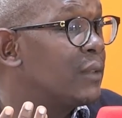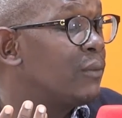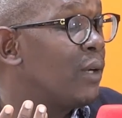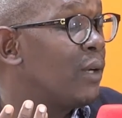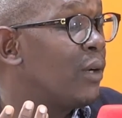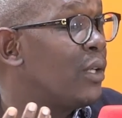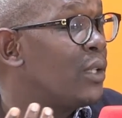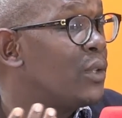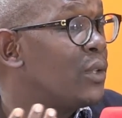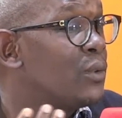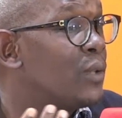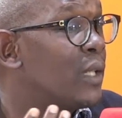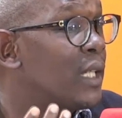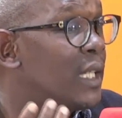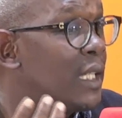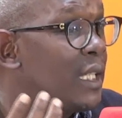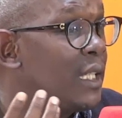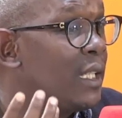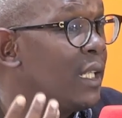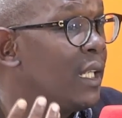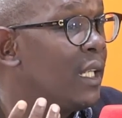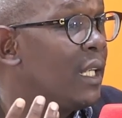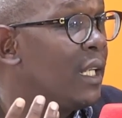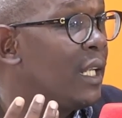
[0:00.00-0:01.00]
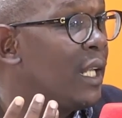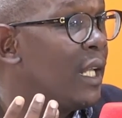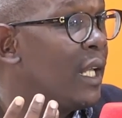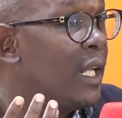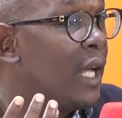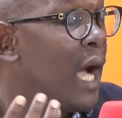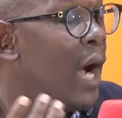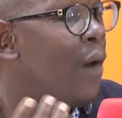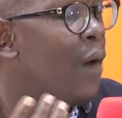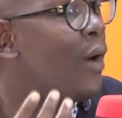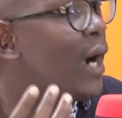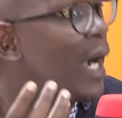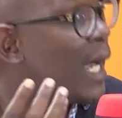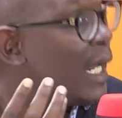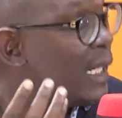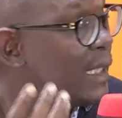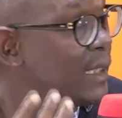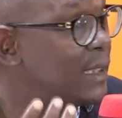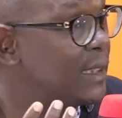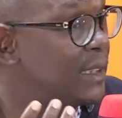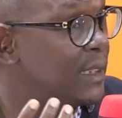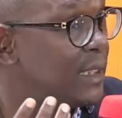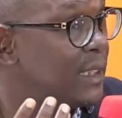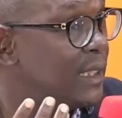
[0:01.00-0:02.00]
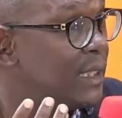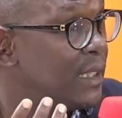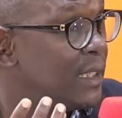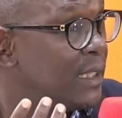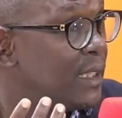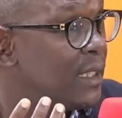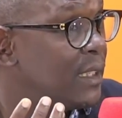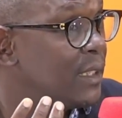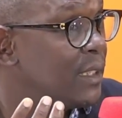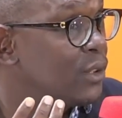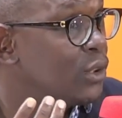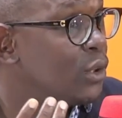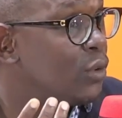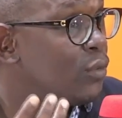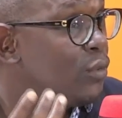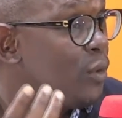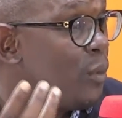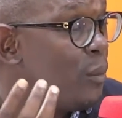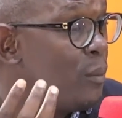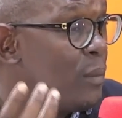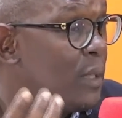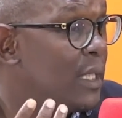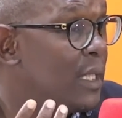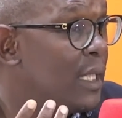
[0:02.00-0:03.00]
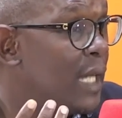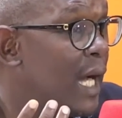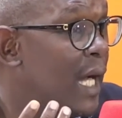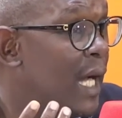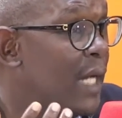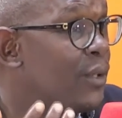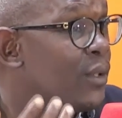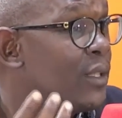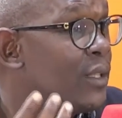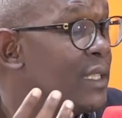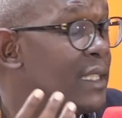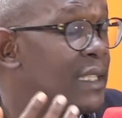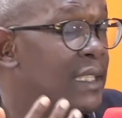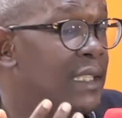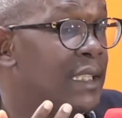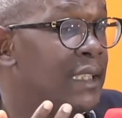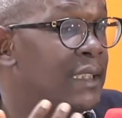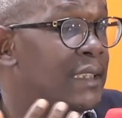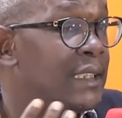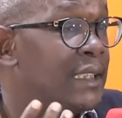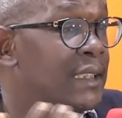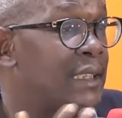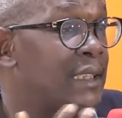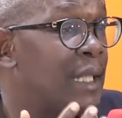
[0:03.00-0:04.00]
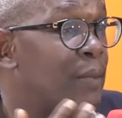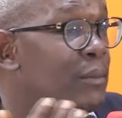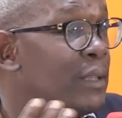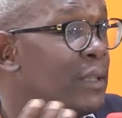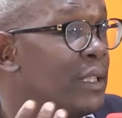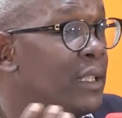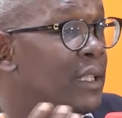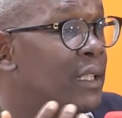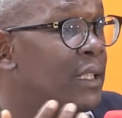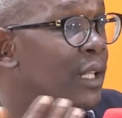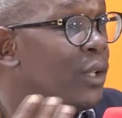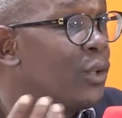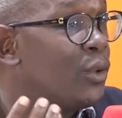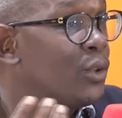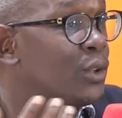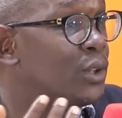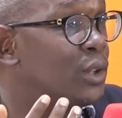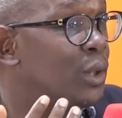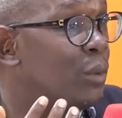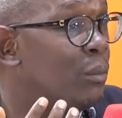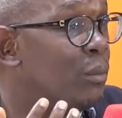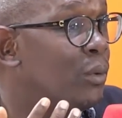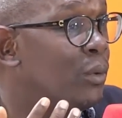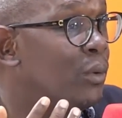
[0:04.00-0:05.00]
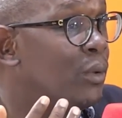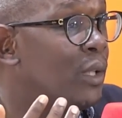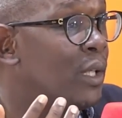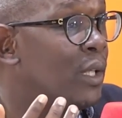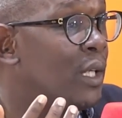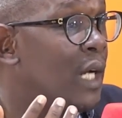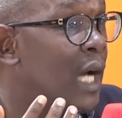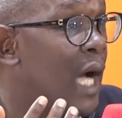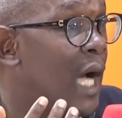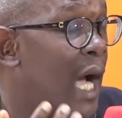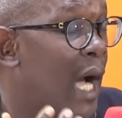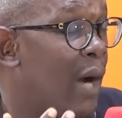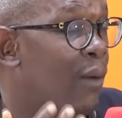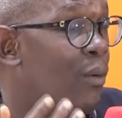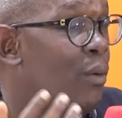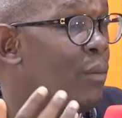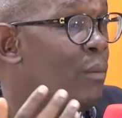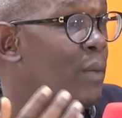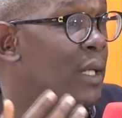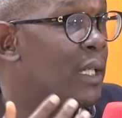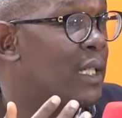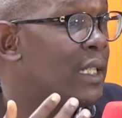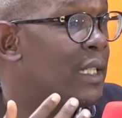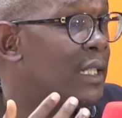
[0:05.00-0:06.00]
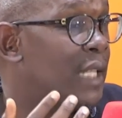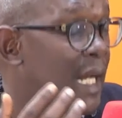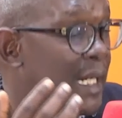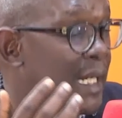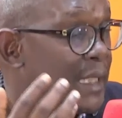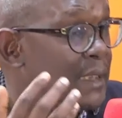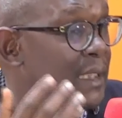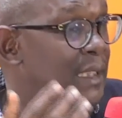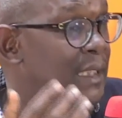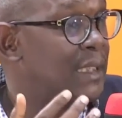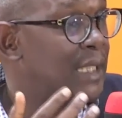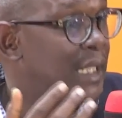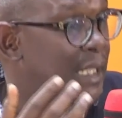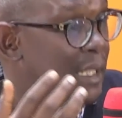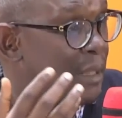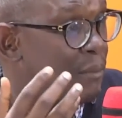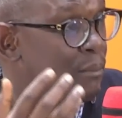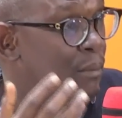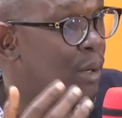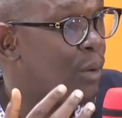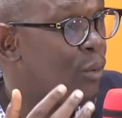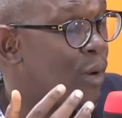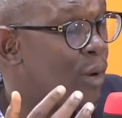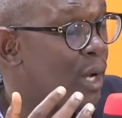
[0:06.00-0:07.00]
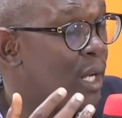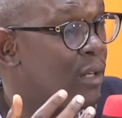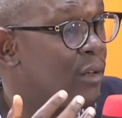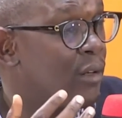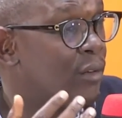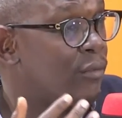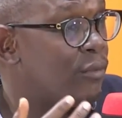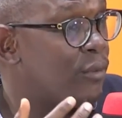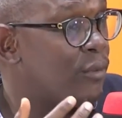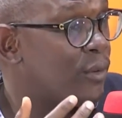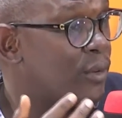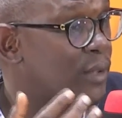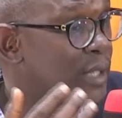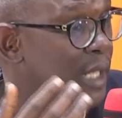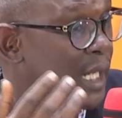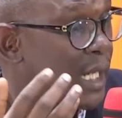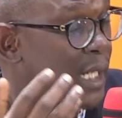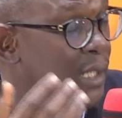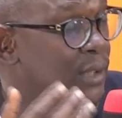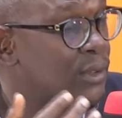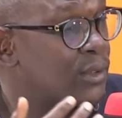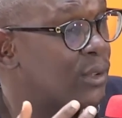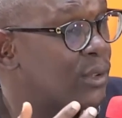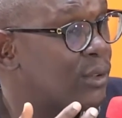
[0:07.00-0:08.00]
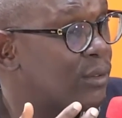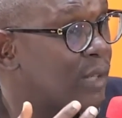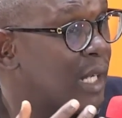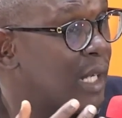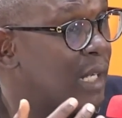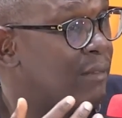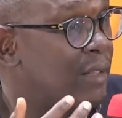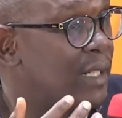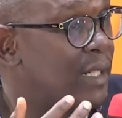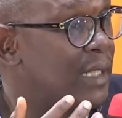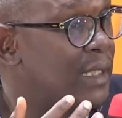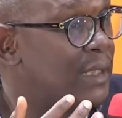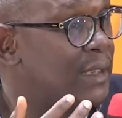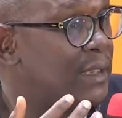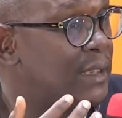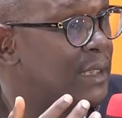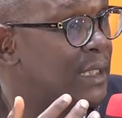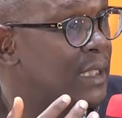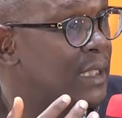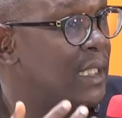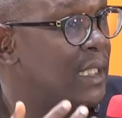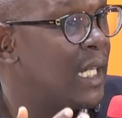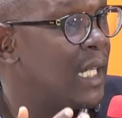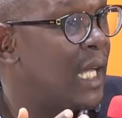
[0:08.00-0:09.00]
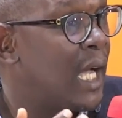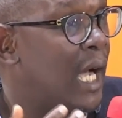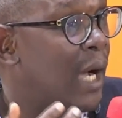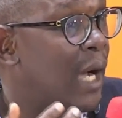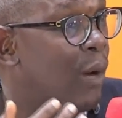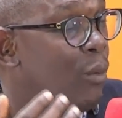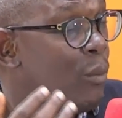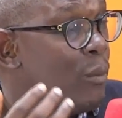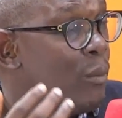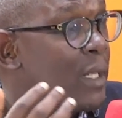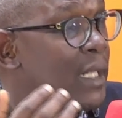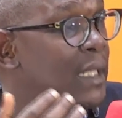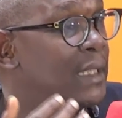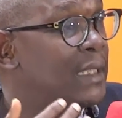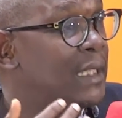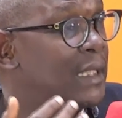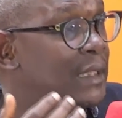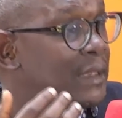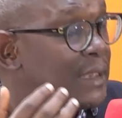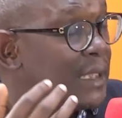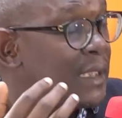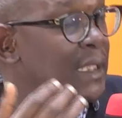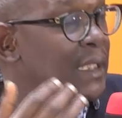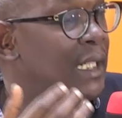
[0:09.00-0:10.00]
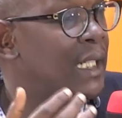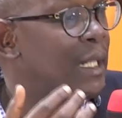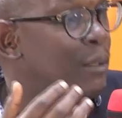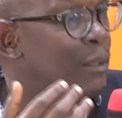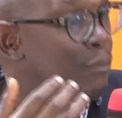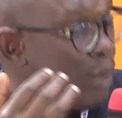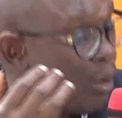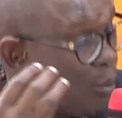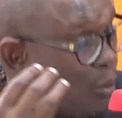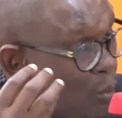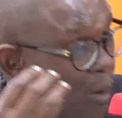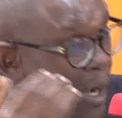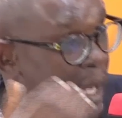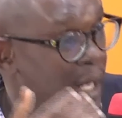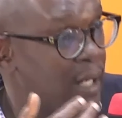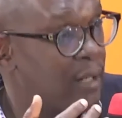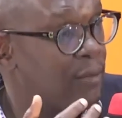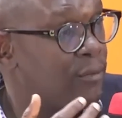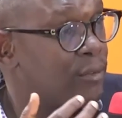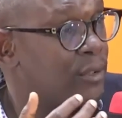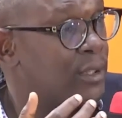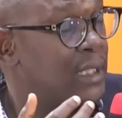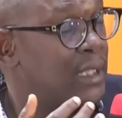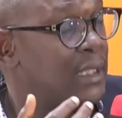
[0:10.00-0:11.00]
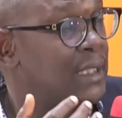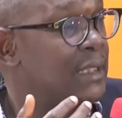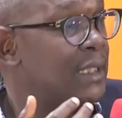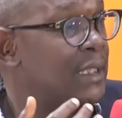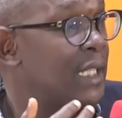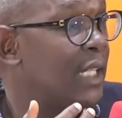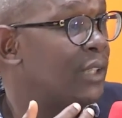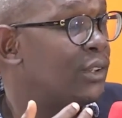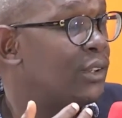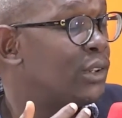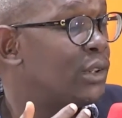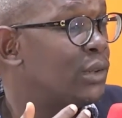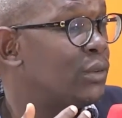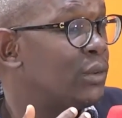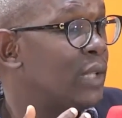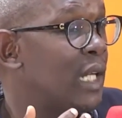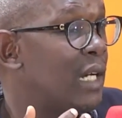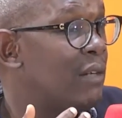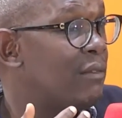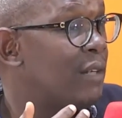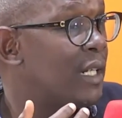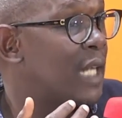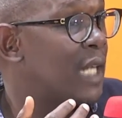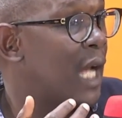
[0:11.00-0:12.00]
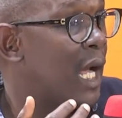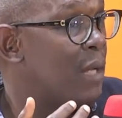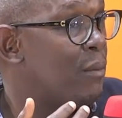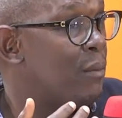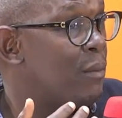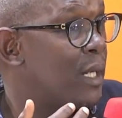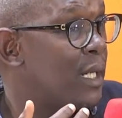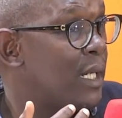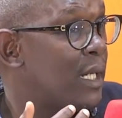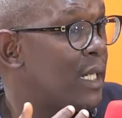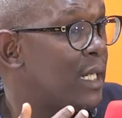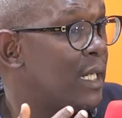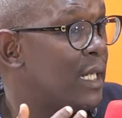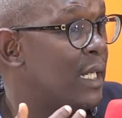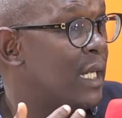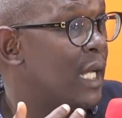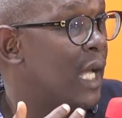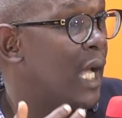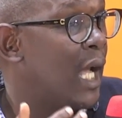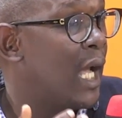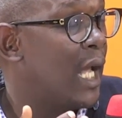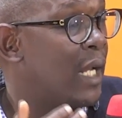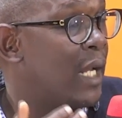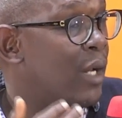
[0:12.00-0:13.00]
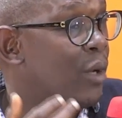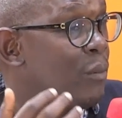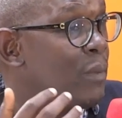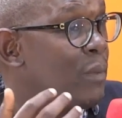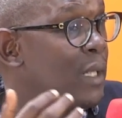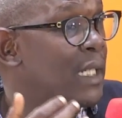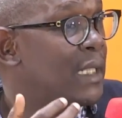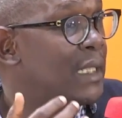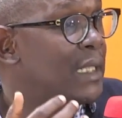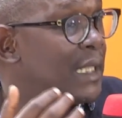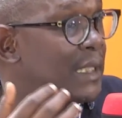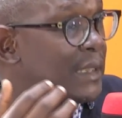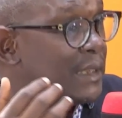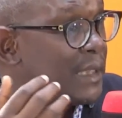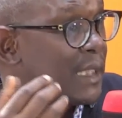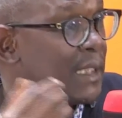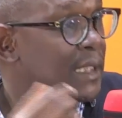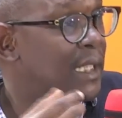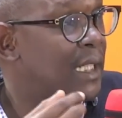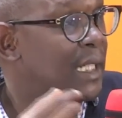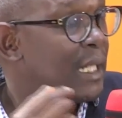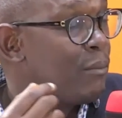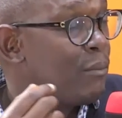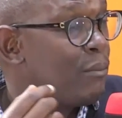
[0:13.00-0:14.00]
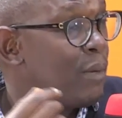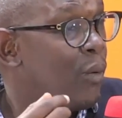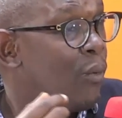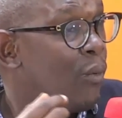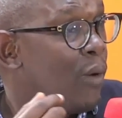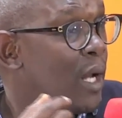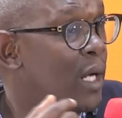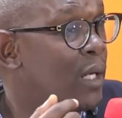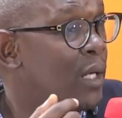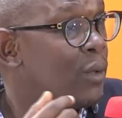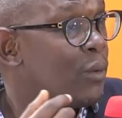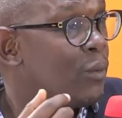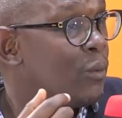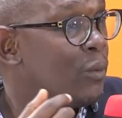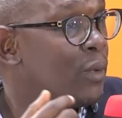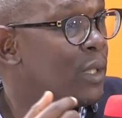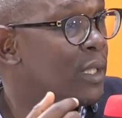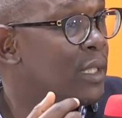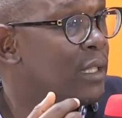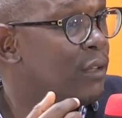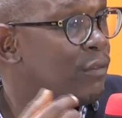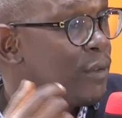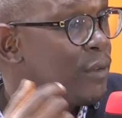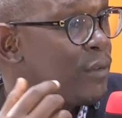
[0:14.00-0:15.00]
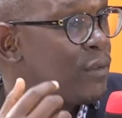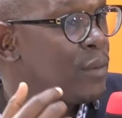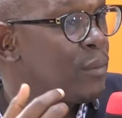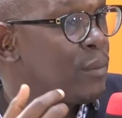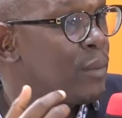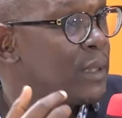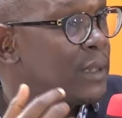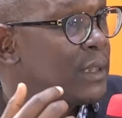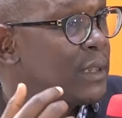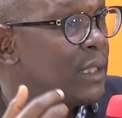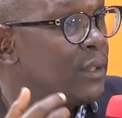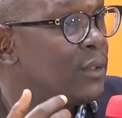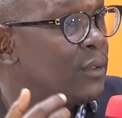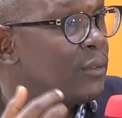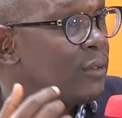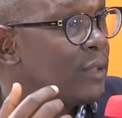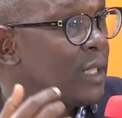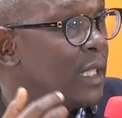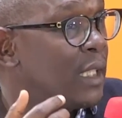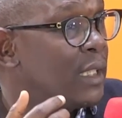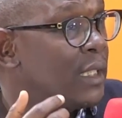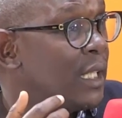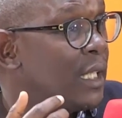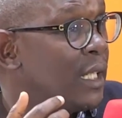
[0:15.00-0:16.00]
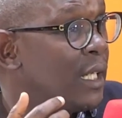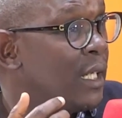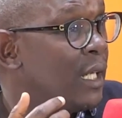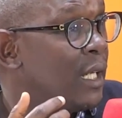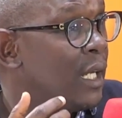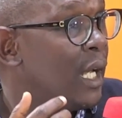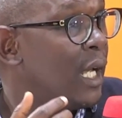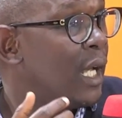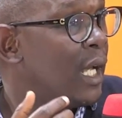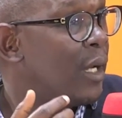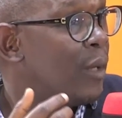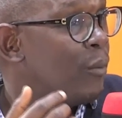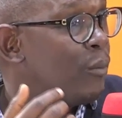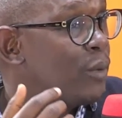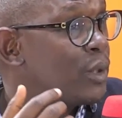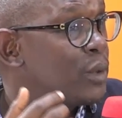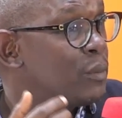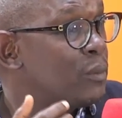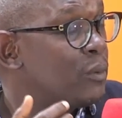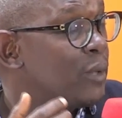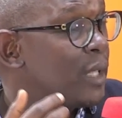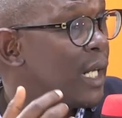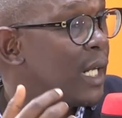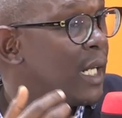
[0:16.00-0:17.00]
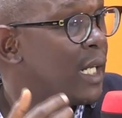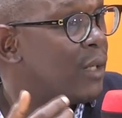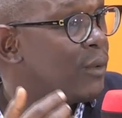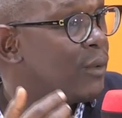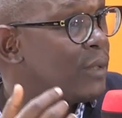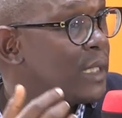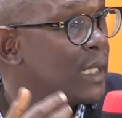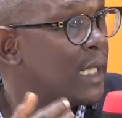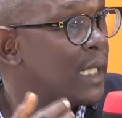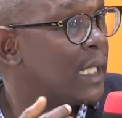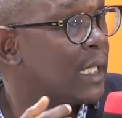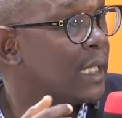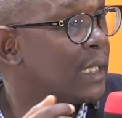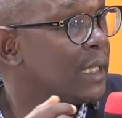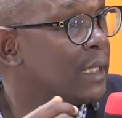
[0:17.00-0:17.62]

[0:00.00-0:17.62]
We're going to kill our country. So for me, I don't see it as something negotiable. I will make it agenda number 1 for the Council of Governors. I will make it agenda number 1 for the discussions we have at IBEC. And I'll make it agenda number 1 with the 5th President of Kenya, Mheshimiwa Raila Odinga.